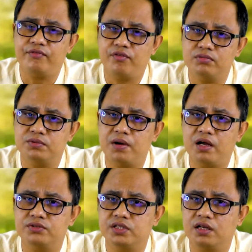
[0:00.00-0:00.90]
forms,
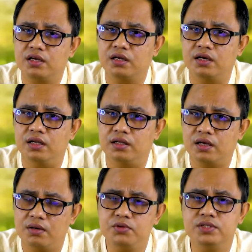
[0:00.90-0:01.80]
biological
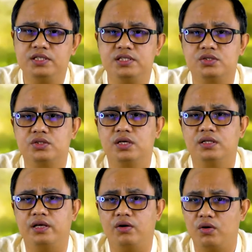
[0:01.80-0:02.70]
communities,
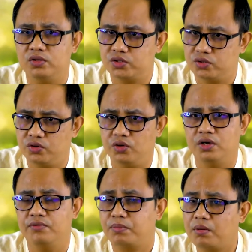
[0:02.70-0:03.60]
they also
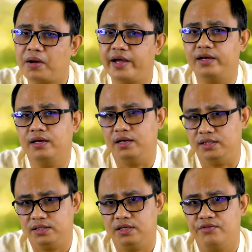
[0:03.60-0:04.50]
provide
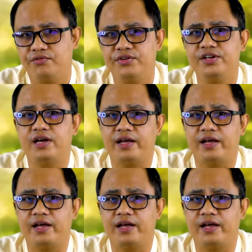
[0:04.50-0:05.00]
us free